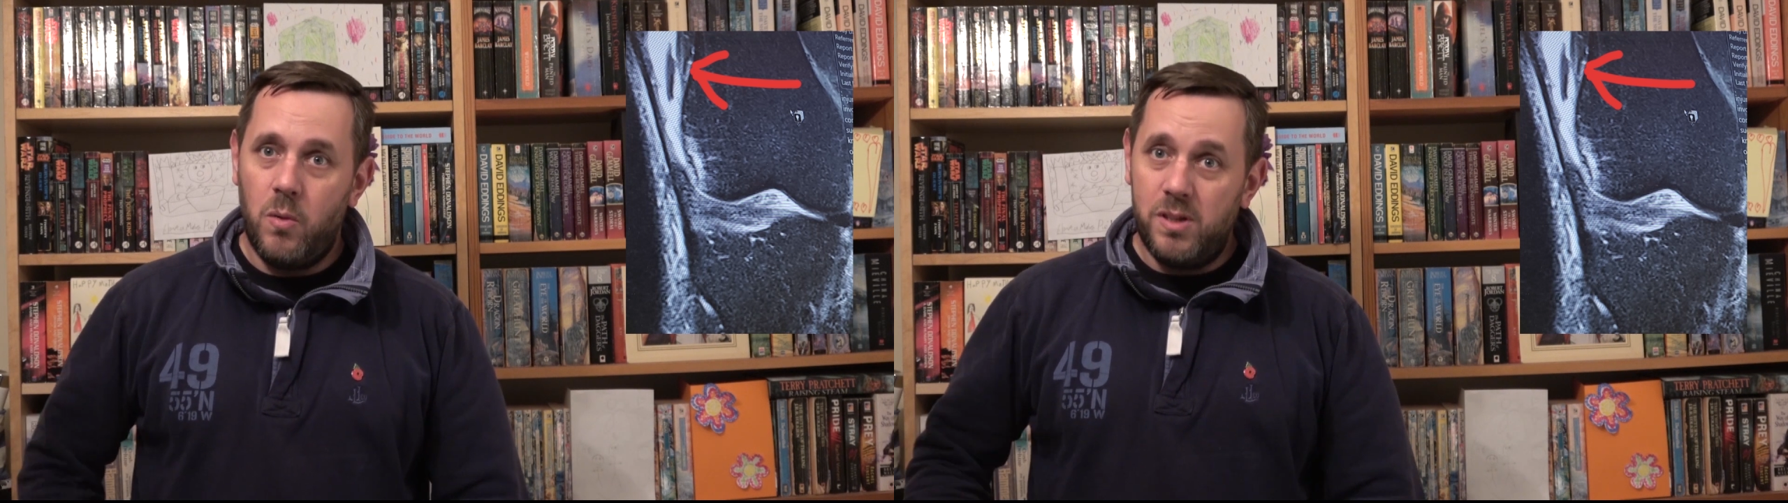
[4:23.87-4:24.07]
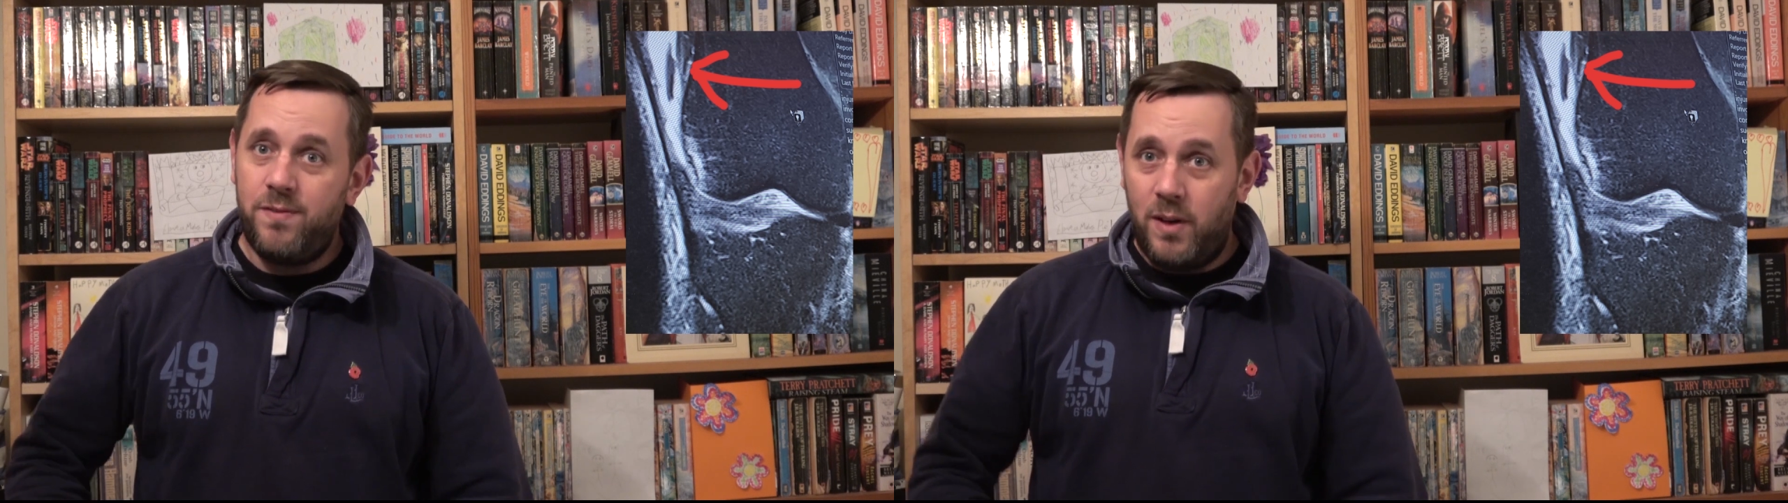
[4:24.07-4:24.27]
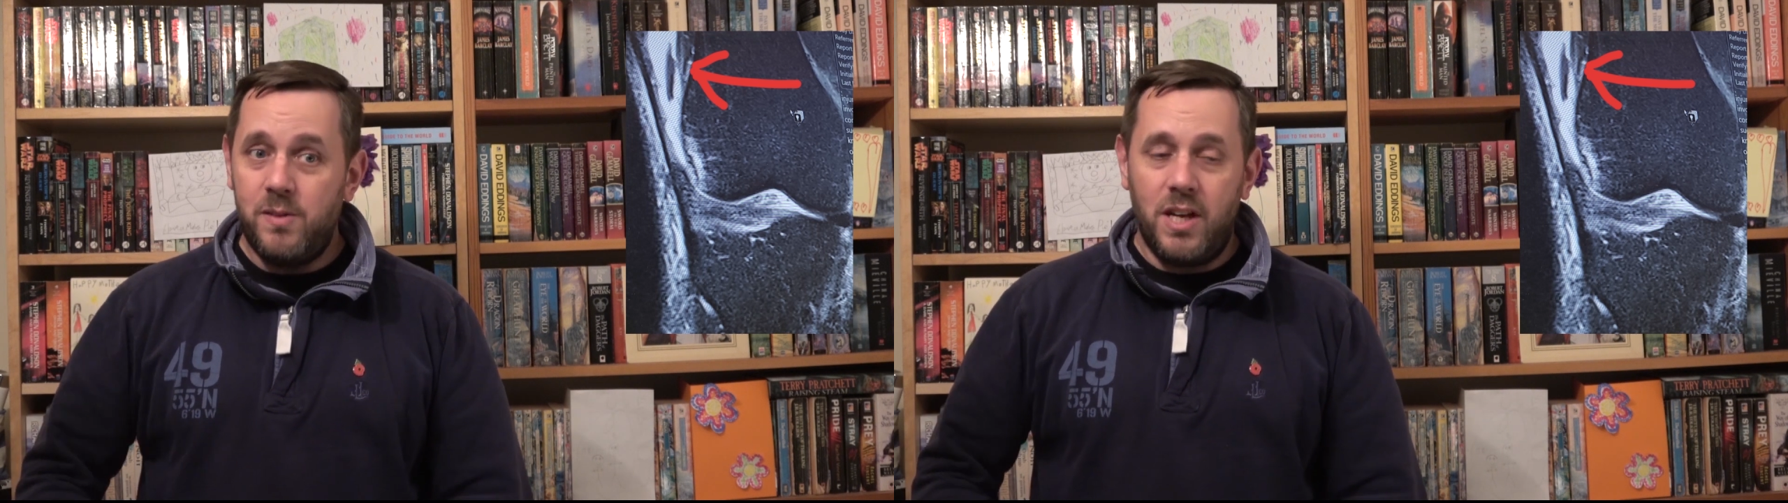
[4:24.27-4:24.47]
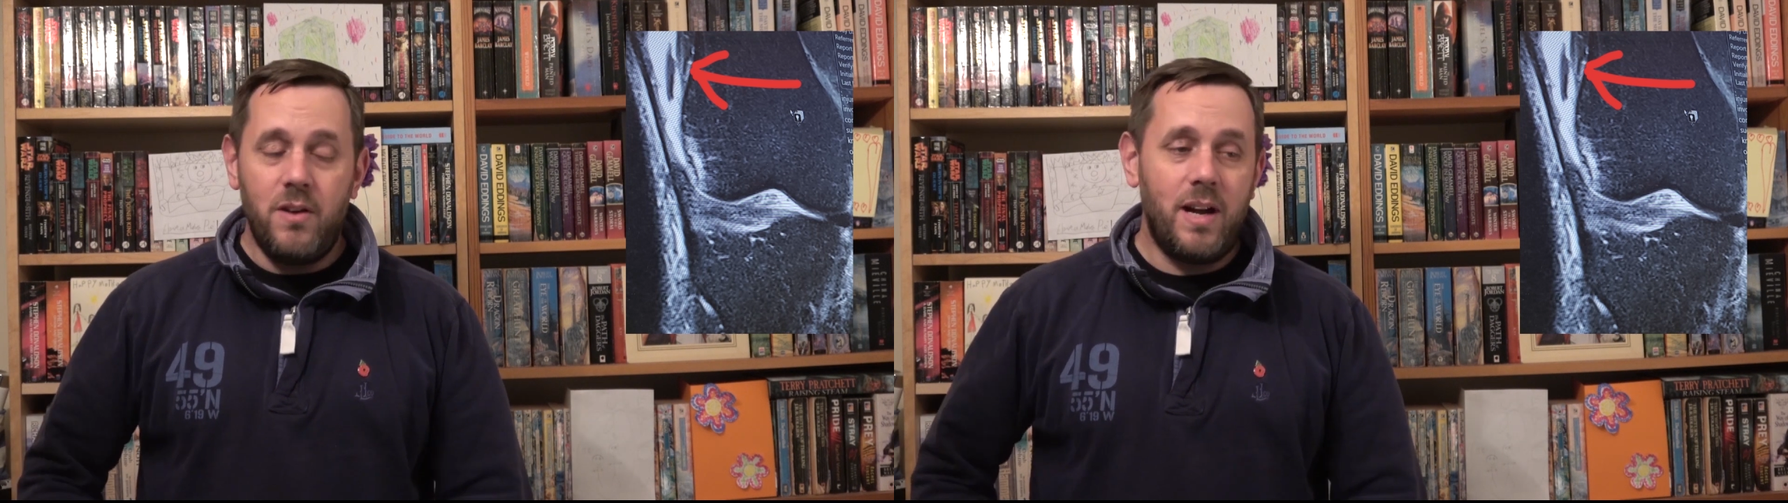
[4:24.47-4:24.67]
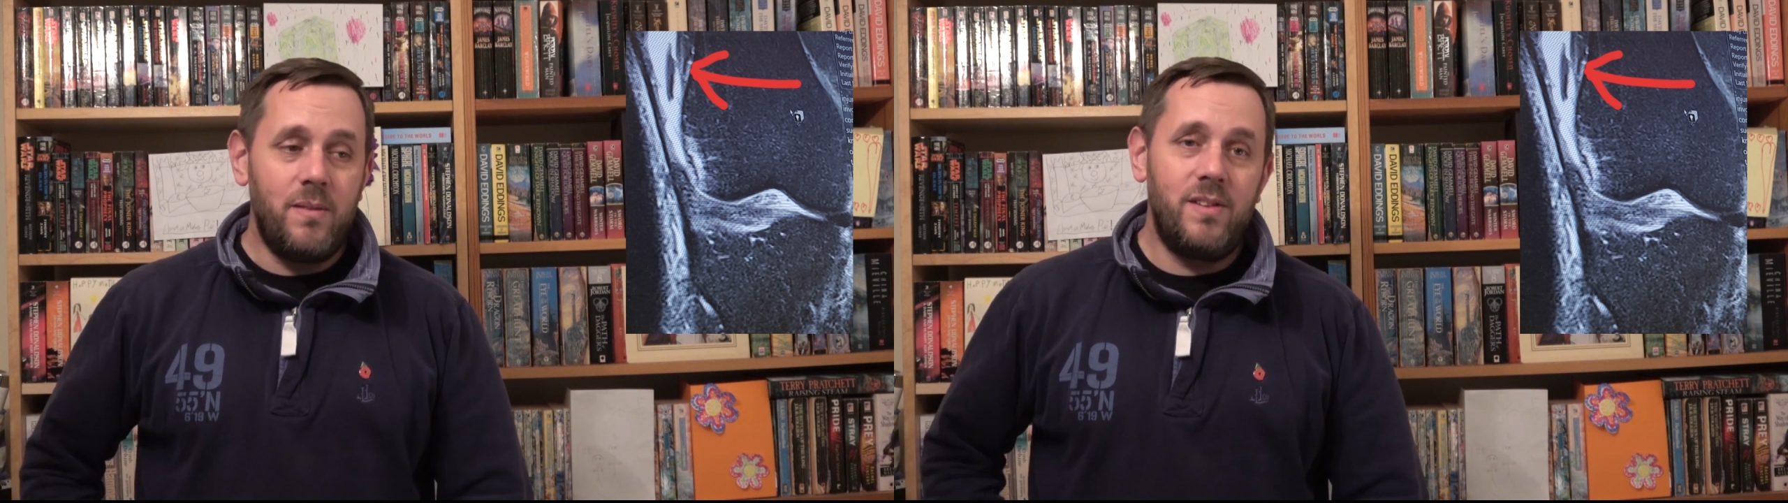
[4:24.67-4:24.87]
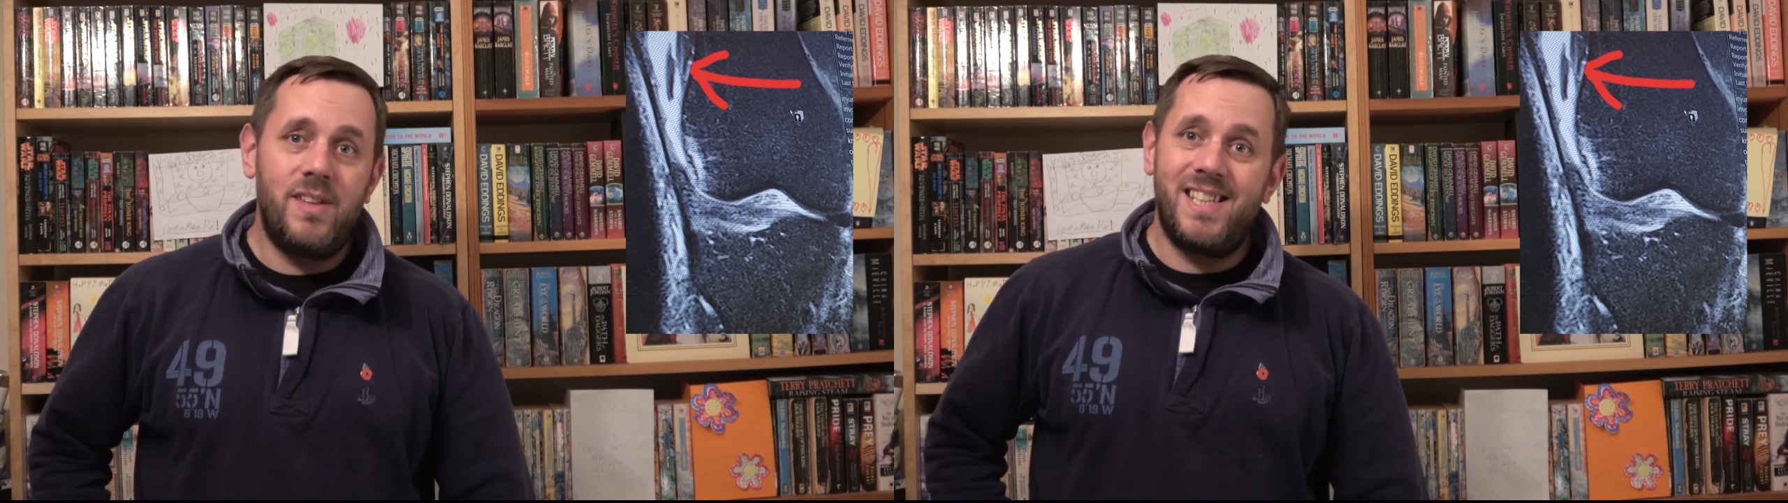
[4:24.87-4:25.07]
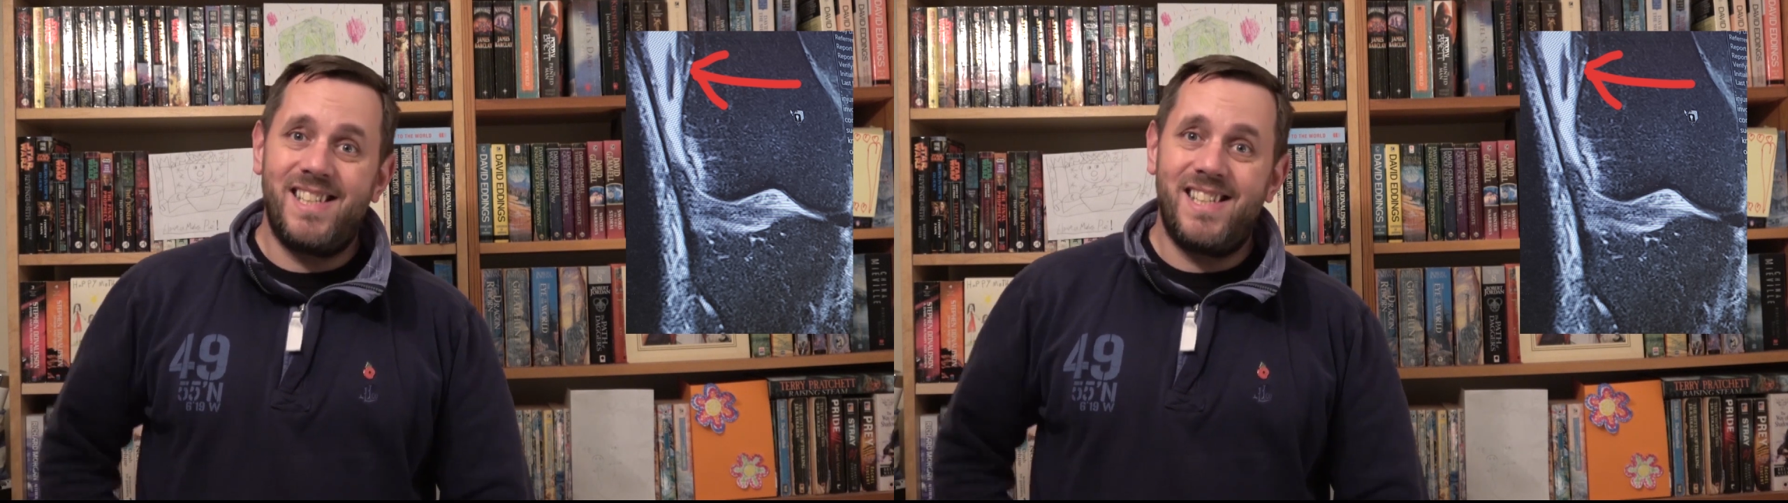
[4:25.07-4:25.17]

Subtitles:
was floating around at the